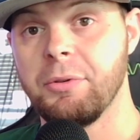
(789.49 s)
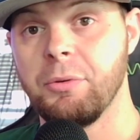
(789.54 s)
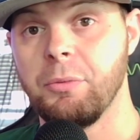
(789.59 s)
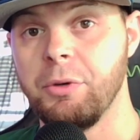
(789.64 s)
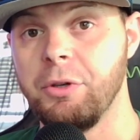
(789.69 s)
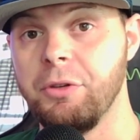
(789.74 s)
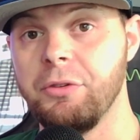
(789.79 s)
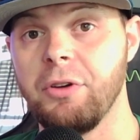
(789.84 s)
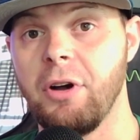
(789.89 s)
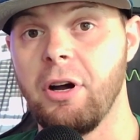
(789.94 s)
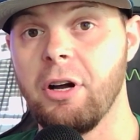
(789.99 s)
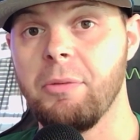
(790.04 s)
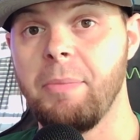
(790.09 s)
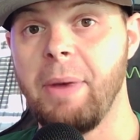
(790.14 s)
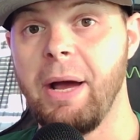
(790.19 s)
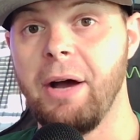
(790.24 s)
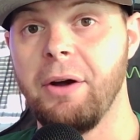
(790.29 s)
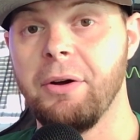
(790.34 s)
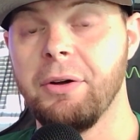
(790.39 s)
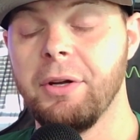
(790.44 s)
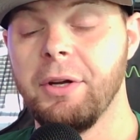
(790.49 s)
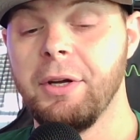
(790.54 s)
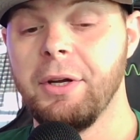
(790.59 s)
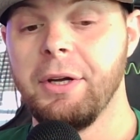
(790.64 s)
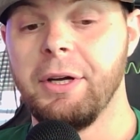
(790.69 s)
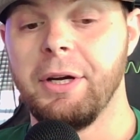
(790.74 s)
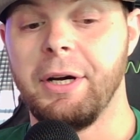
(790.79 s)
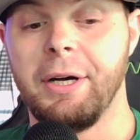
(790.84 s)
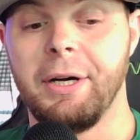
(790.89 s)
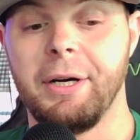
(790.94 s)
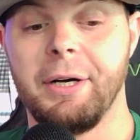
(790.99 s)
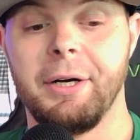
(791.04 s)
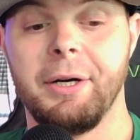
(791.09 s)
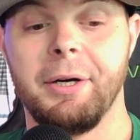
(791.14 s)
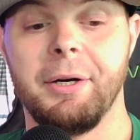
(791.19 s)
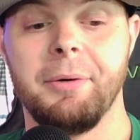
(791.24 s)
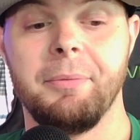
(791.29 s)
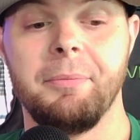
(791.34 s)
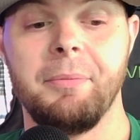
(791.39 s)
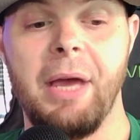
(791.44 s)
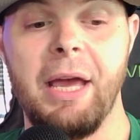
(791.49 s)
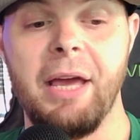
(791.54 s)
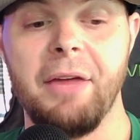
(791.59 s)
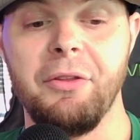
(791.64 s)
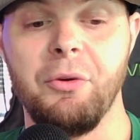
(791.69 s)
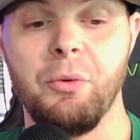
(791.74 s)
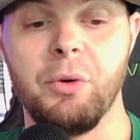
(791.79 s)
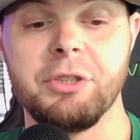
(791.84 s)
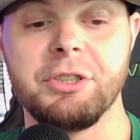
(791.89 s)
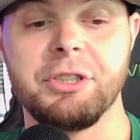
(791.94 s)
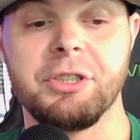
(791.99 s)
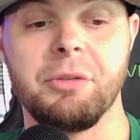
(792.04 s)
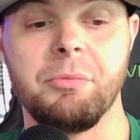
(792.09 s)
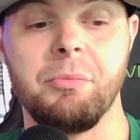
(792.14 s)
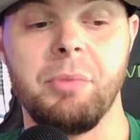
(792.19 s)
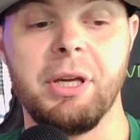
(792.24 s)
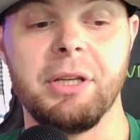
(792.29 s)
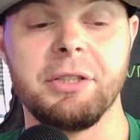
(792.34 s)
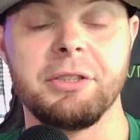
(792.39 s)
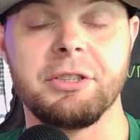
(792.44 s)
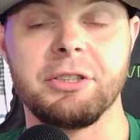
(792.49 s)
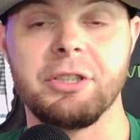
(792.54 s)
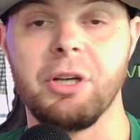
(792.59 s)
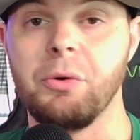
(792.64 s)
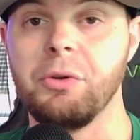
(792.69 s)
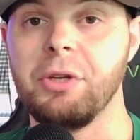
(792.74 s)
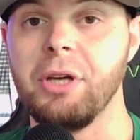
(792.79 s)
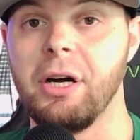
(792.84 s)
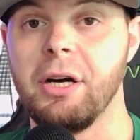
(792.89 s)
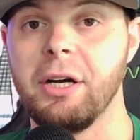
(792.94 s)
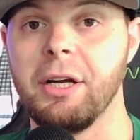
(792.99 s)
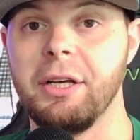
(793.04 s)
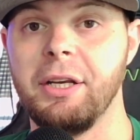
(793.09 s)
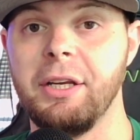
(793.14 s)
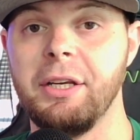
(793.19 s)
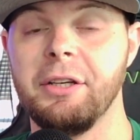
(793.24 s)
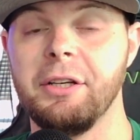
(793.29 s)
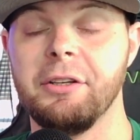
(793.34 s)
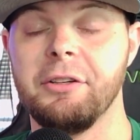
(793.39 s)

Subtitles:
When you talk about Anthony Richardson being so young and needing to